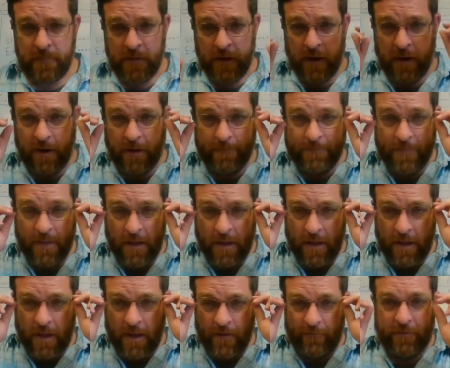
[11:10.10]
Um,
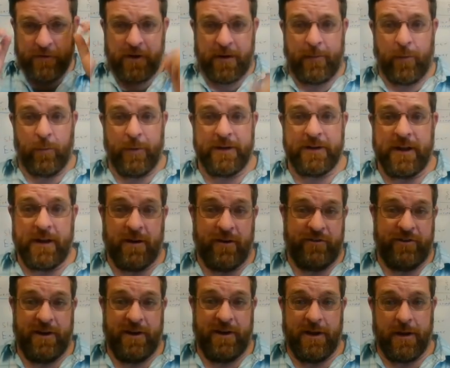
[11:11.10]
if we talk about wind
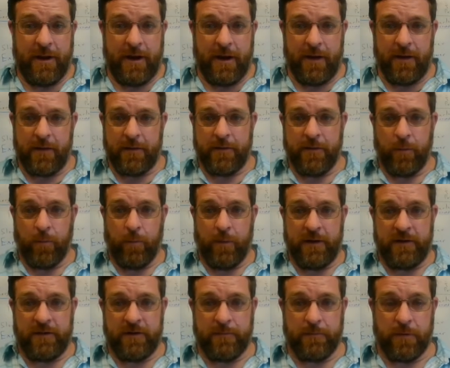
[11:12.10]
energy, uh, the
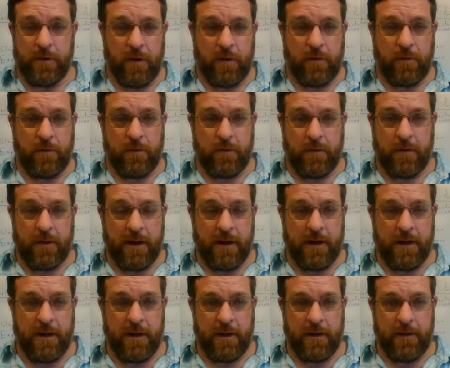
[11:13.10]
winds blow
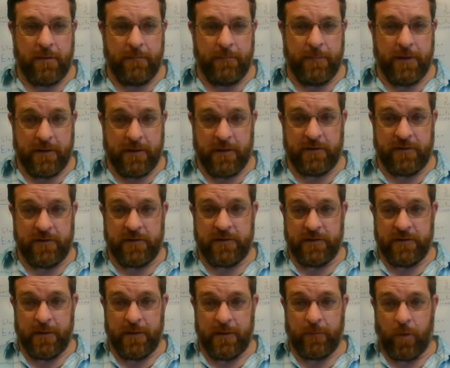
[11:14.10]
uh, because the
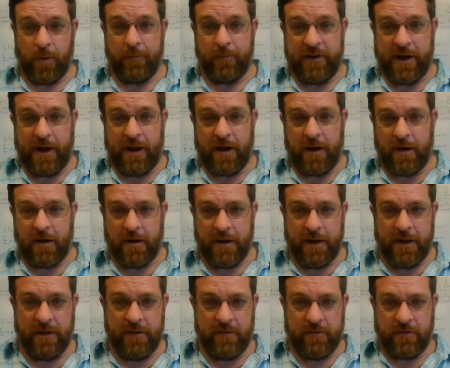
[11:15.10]
sun warms air
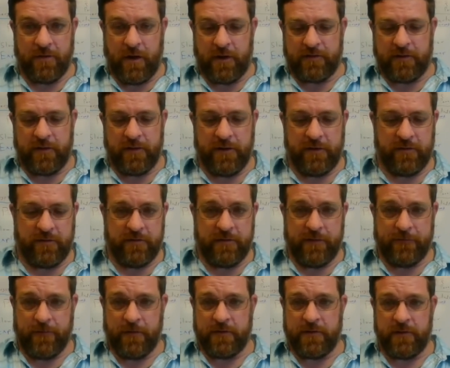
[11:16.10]
and causes these
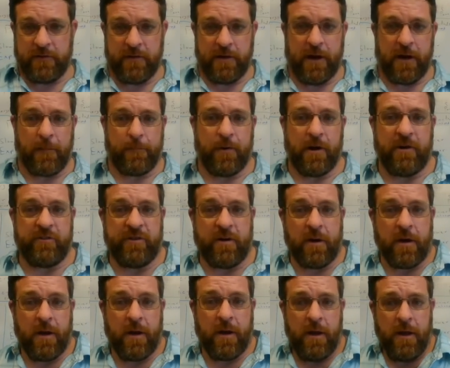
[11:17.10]
differences in air
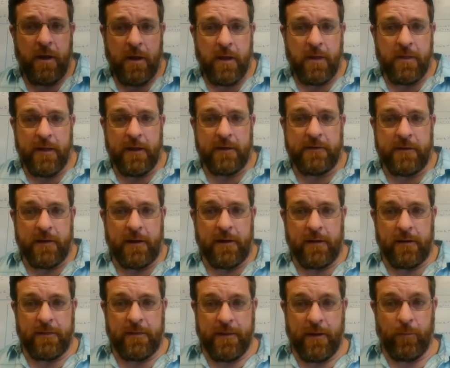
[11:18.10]
pressure that
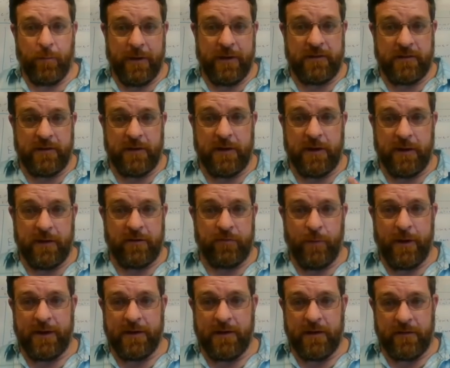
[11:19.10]
uh, that we see as
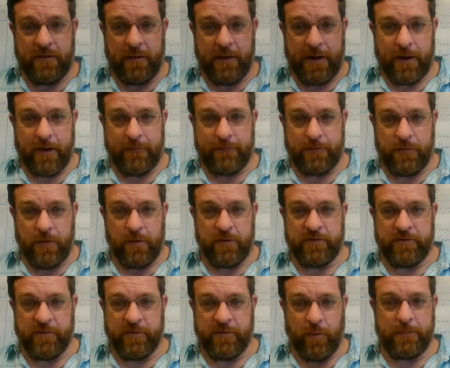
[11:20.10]
wind, as the air
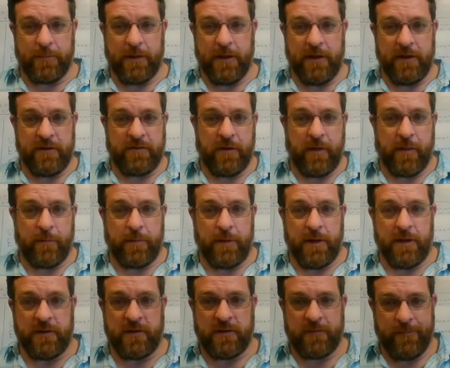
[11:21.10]
flows from one place to another
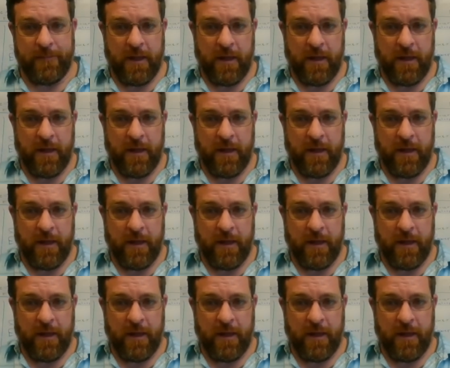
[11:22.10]
place.